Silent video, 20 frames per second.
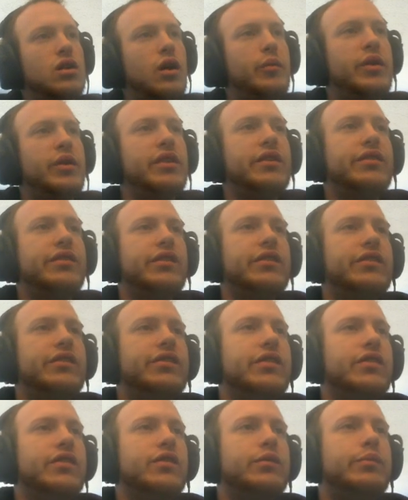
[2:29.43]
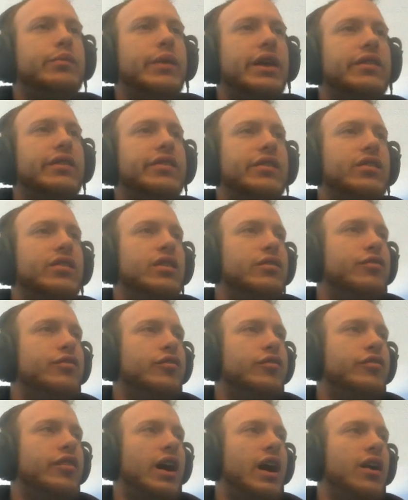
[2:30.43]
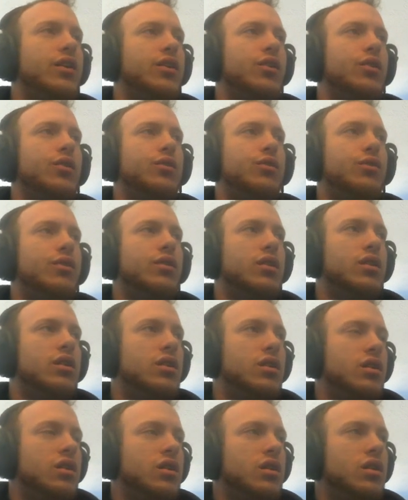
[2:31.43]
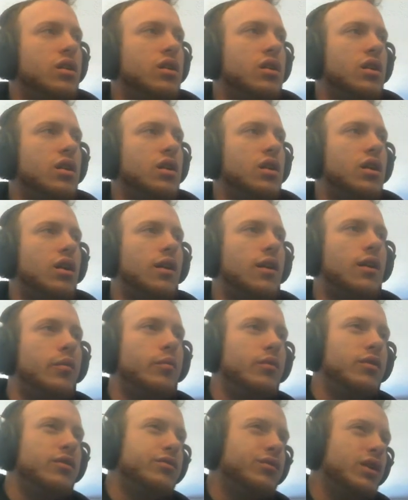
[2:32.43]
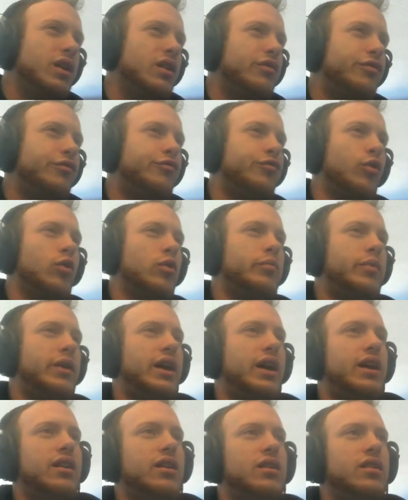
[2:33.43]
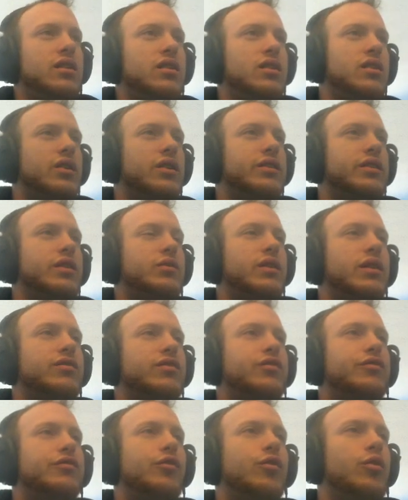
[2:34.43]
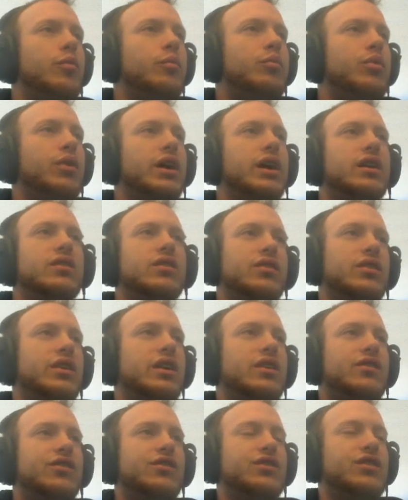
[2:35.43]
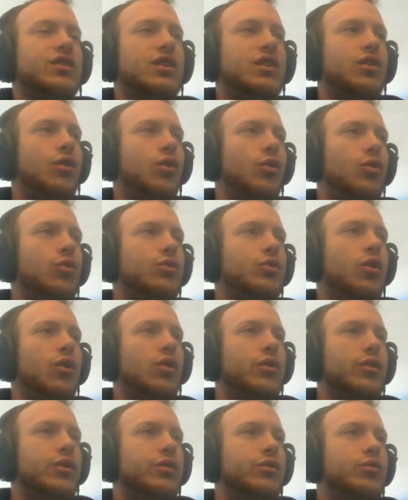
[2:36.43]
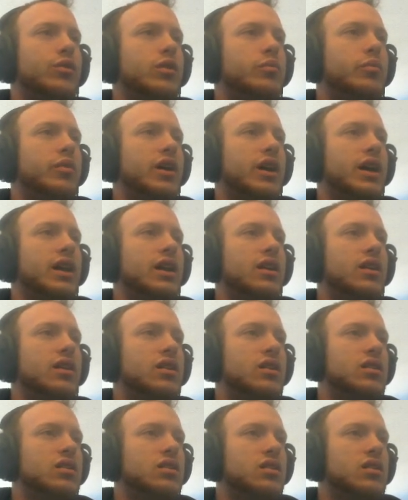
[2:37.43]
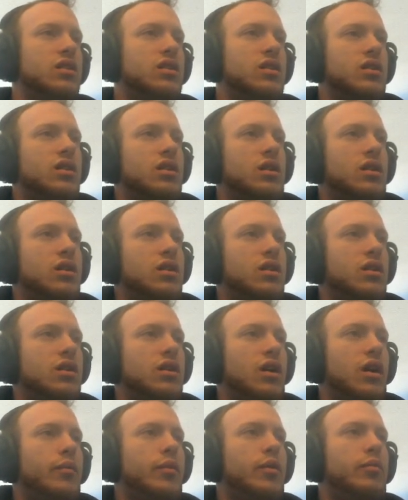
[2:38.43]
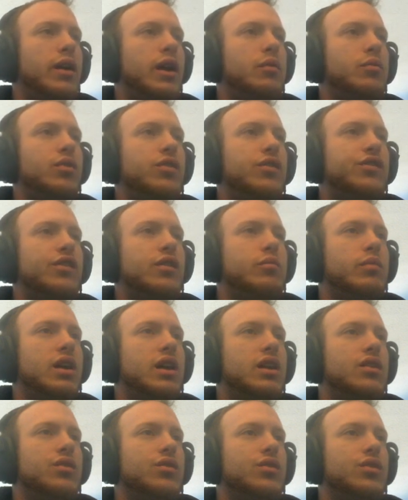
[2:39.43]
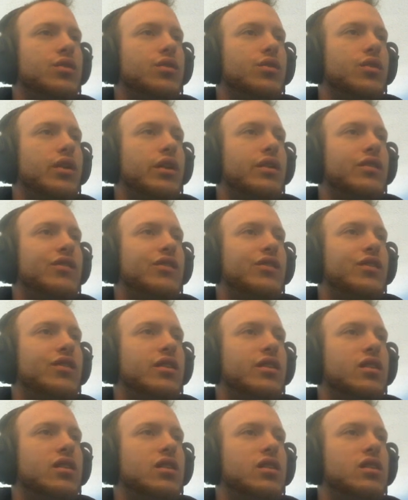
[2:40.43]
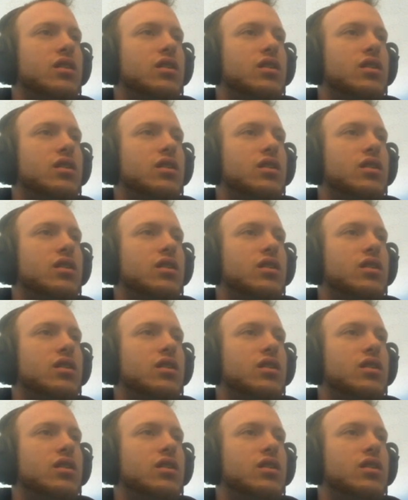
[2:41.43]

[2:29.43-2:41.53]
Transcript: I mean, this is basically for value. If we get 4-bet, I think we have to fold. Brandon Lee is just gonna cold call the 3-bet. I mean, maybe we should have made it a little larger.